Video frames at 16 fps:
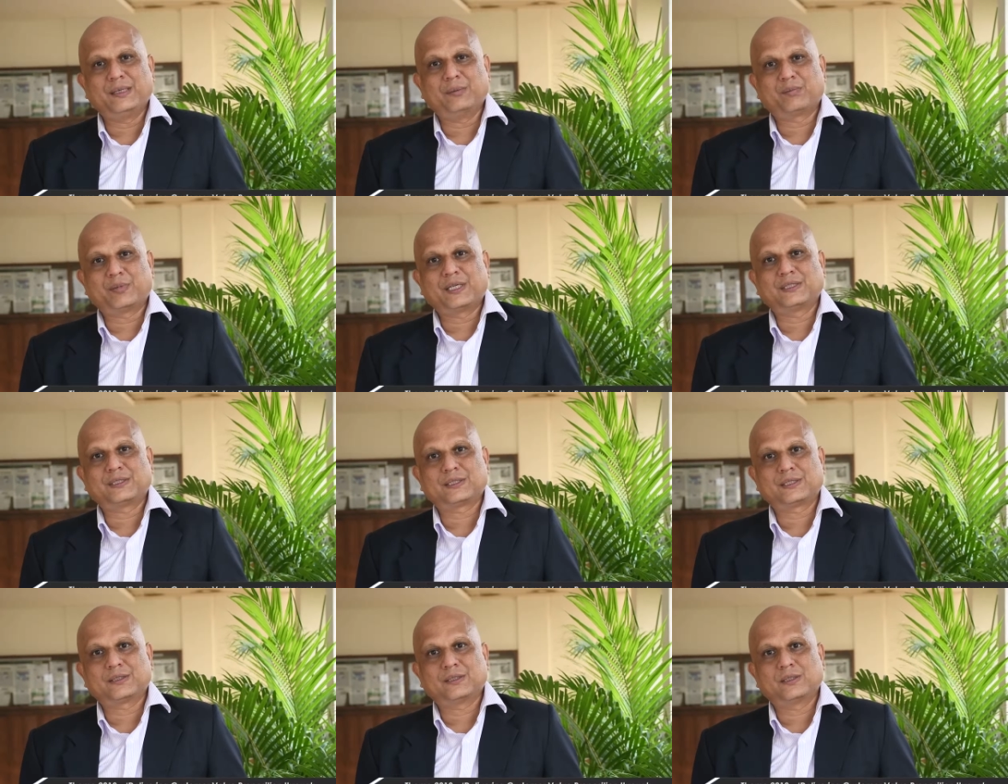
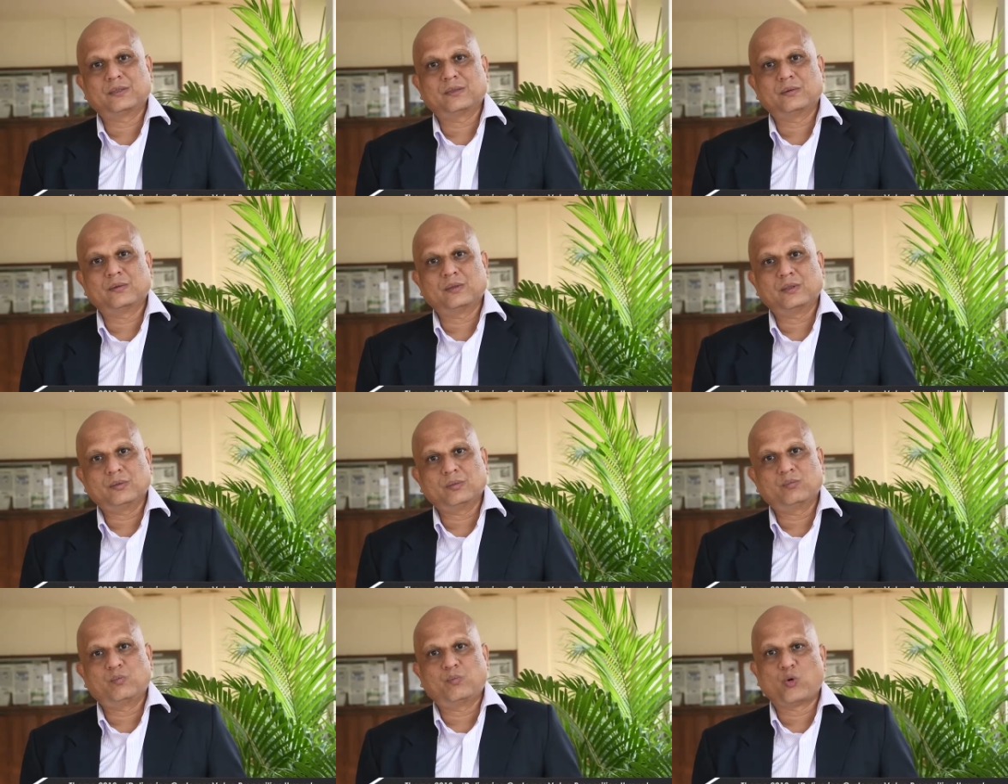impressed uh,
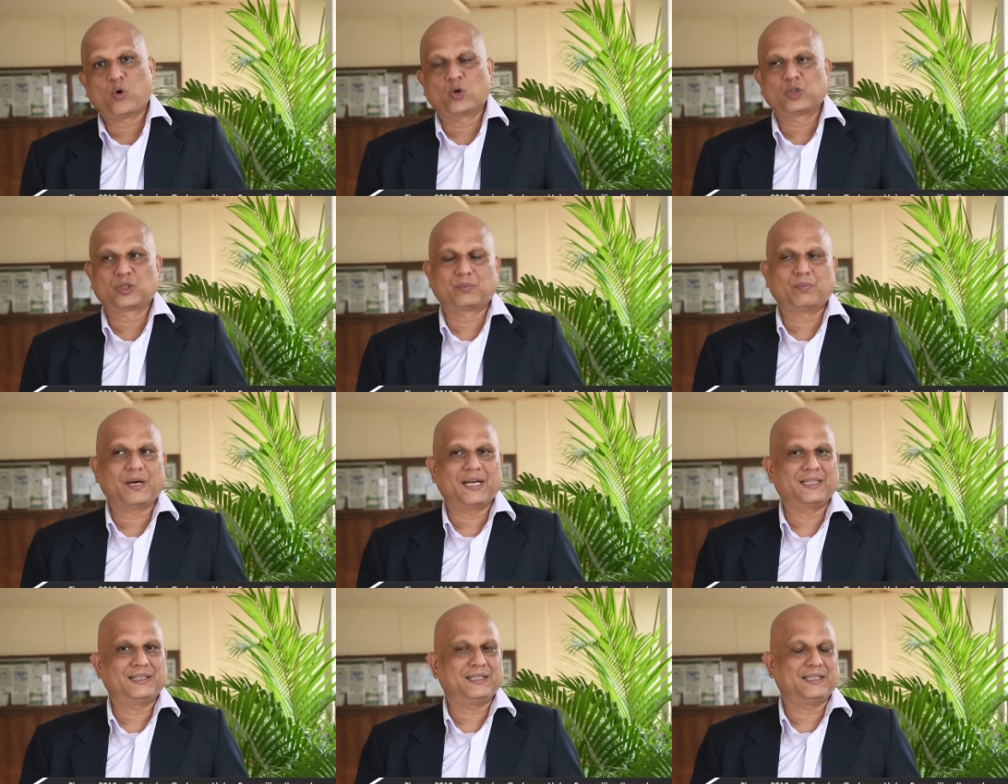both
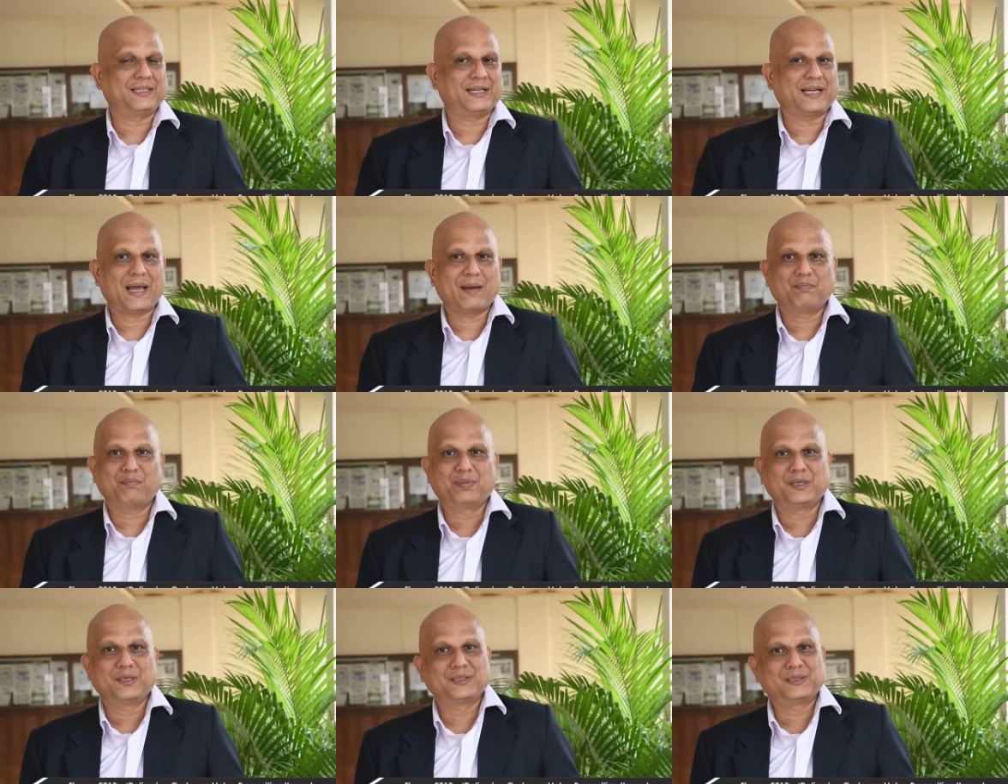by the
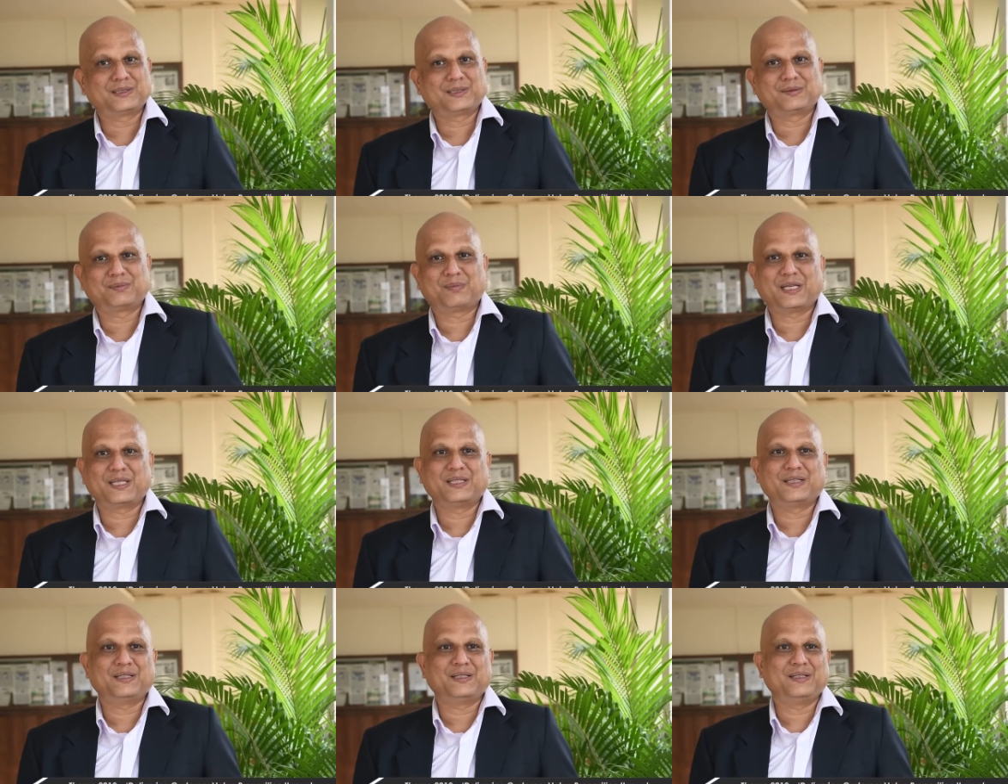campus, by
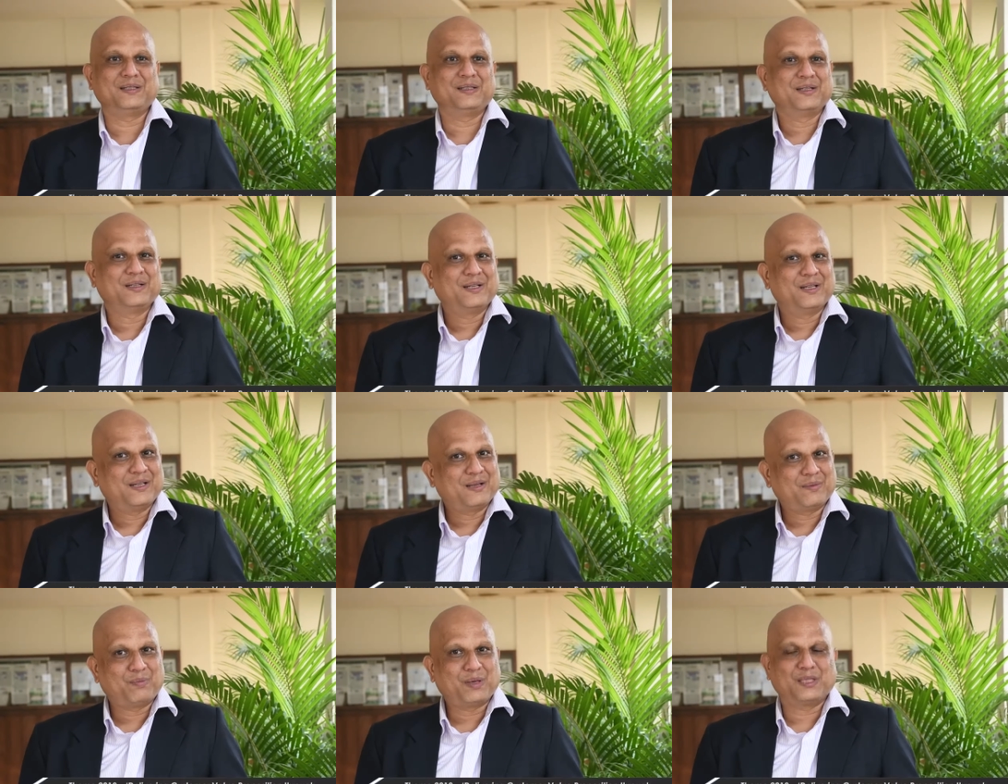the
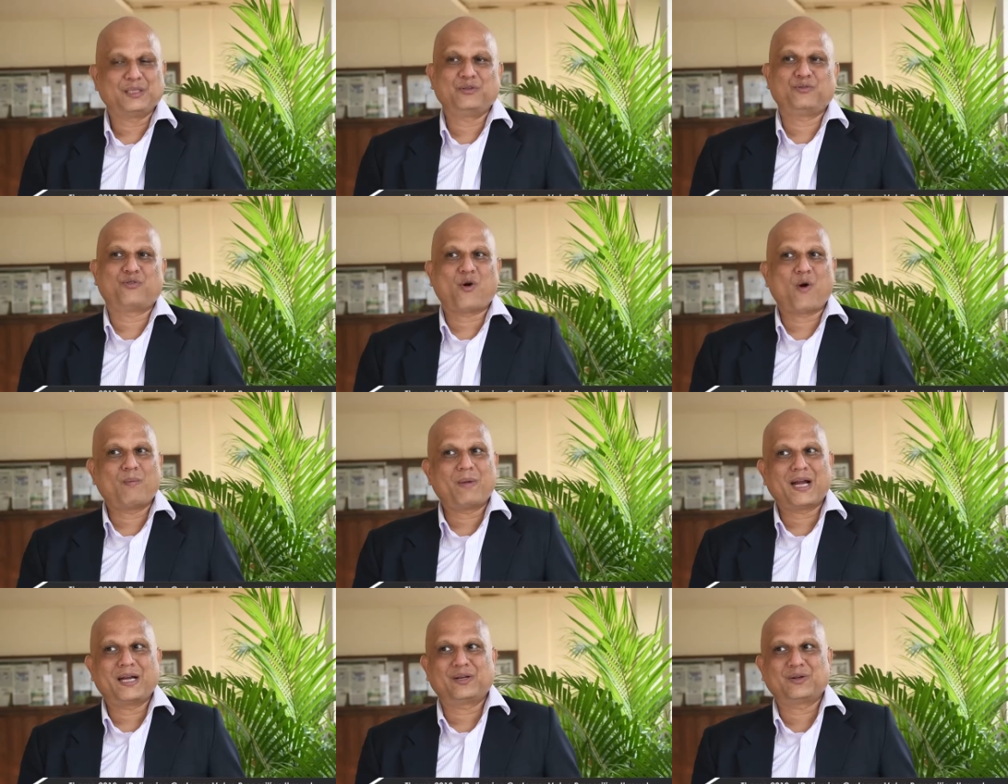by the
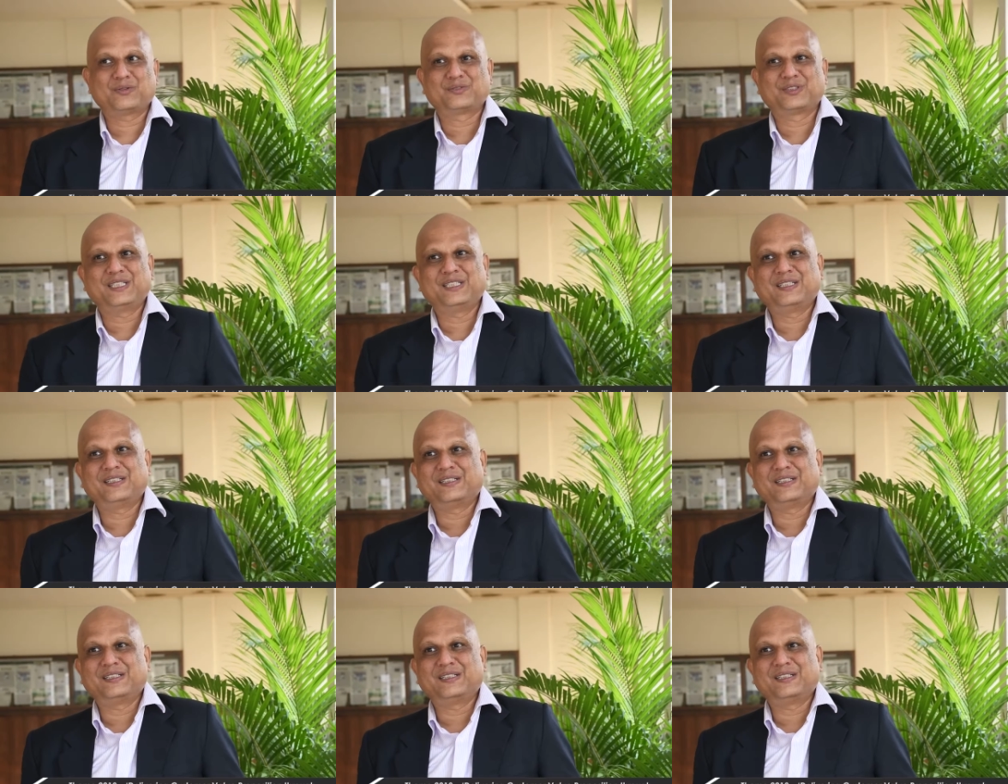format of the